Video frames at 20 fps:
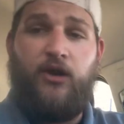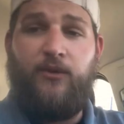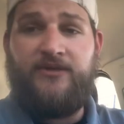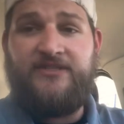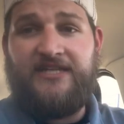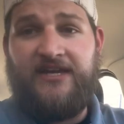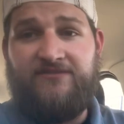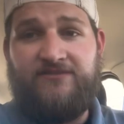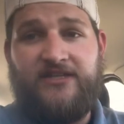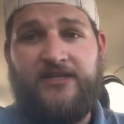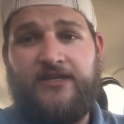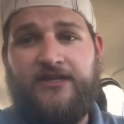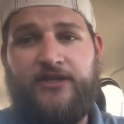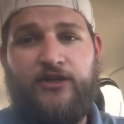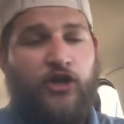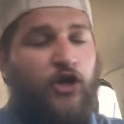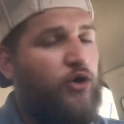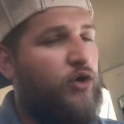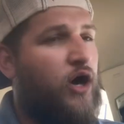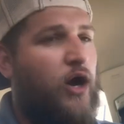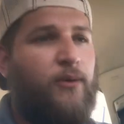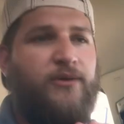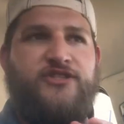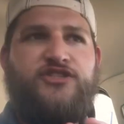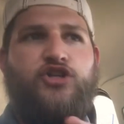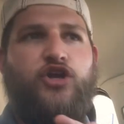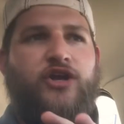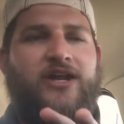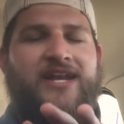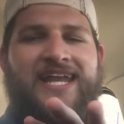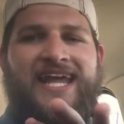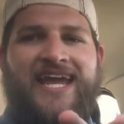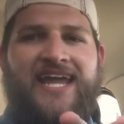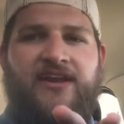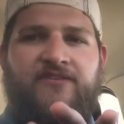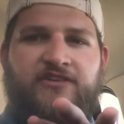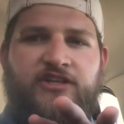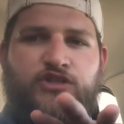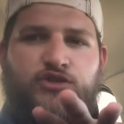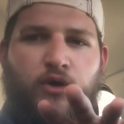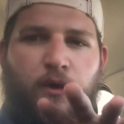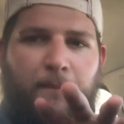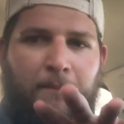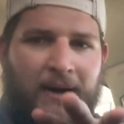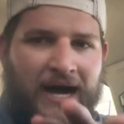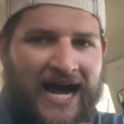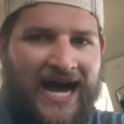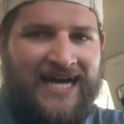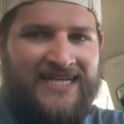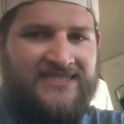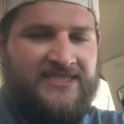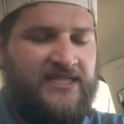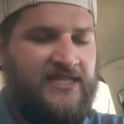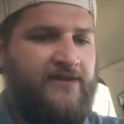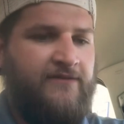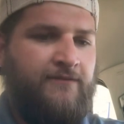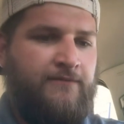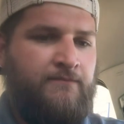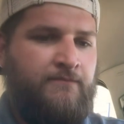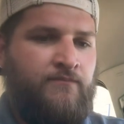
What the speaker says: you always have to, you know, always turn a negative into a positive.